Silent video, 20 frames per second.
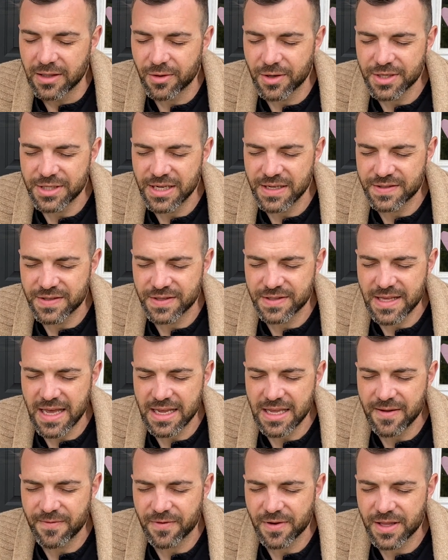Lord Jesus,
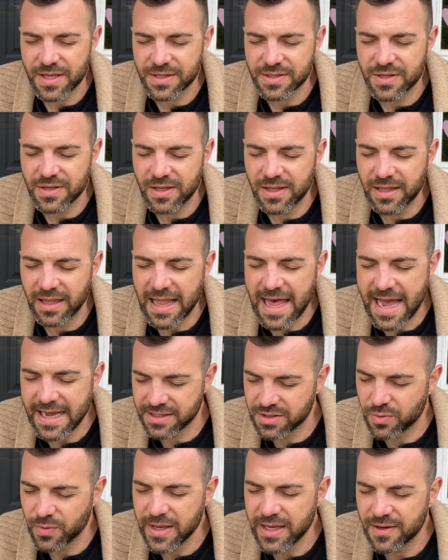thank you for this
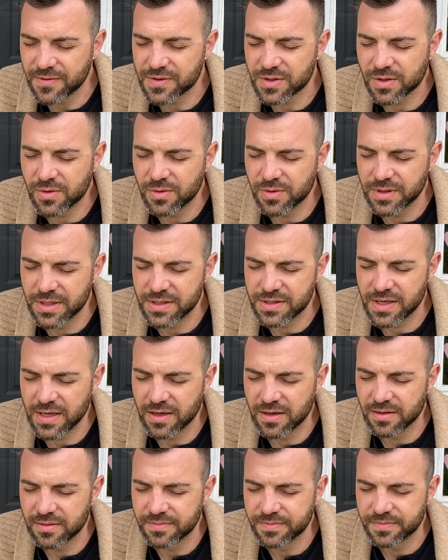last week of school this
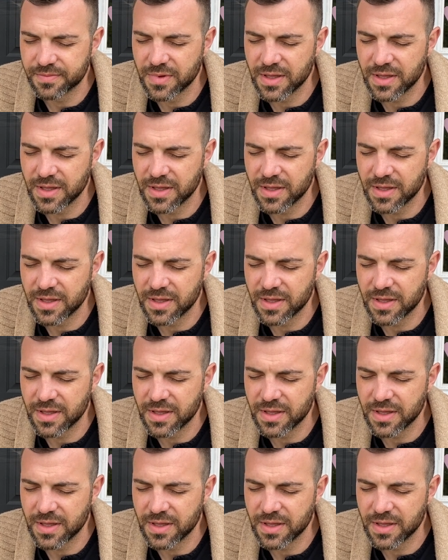year.